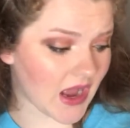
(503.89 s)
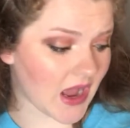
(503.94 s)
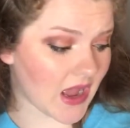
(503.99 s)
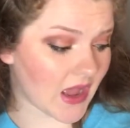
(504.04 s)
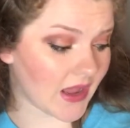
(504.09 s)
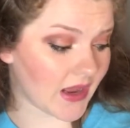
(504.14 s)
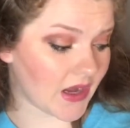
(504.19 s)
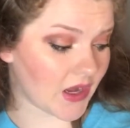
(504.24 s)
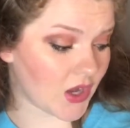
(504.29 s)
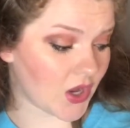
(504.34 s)

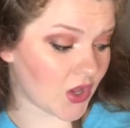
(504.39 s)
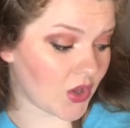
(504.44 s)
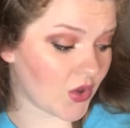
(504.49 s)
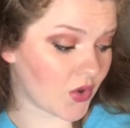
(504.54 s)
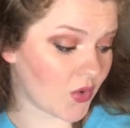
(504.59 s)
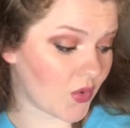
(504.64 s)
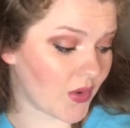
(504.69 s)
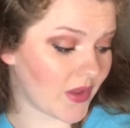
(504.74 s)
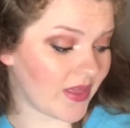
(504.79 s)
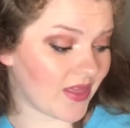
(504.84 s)
I
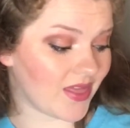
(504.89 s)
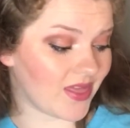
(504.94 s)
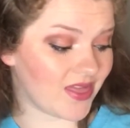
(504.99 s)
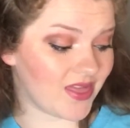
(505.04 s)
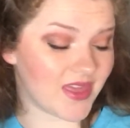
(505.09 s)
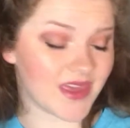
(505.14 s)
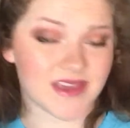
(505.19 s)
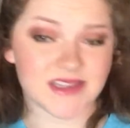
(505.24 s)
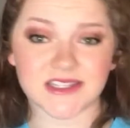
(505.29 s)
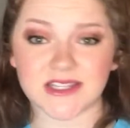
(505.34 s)
know
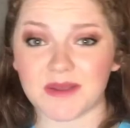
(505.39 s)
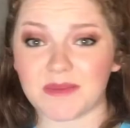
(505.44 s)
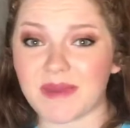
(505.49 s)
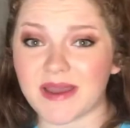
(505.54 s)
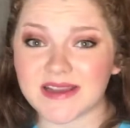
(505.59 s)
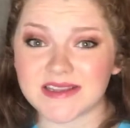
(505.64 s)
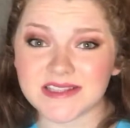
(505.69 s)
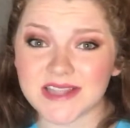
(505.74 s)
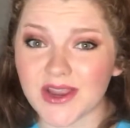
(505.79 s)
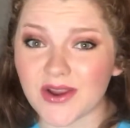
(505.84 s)
this
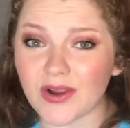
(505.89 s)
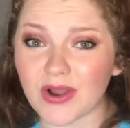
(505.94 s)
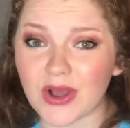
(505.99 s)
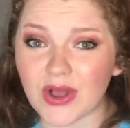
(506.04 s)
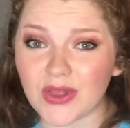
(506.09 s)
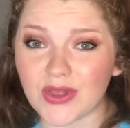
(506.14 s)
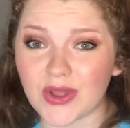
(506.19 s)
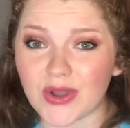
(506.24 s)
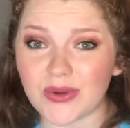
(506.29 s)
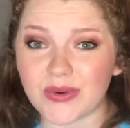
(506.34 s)
mascara
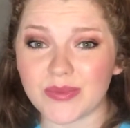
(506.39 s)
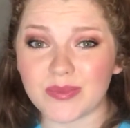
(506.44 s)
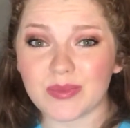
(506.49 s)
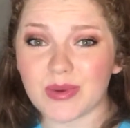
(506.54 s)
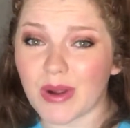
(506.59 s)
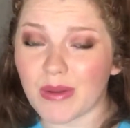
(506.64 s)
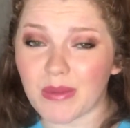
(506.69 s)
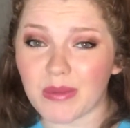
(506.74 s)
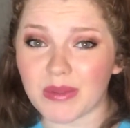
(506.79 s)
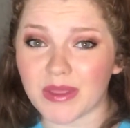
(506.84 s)
alone
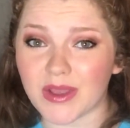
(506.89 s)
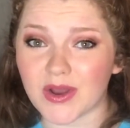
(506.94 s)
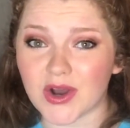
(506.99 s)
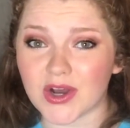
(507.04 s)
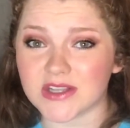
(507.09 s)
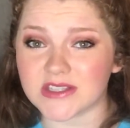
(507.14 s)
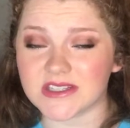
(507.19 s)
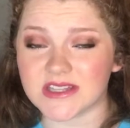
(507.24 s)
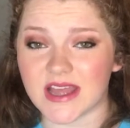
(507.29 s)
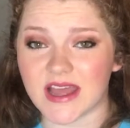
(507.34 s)
probably
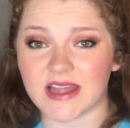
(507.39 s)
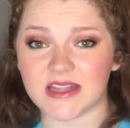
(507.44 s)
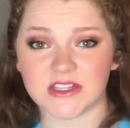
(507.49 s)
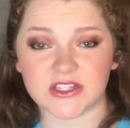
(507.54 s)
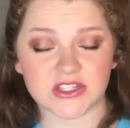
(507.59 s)
costs that.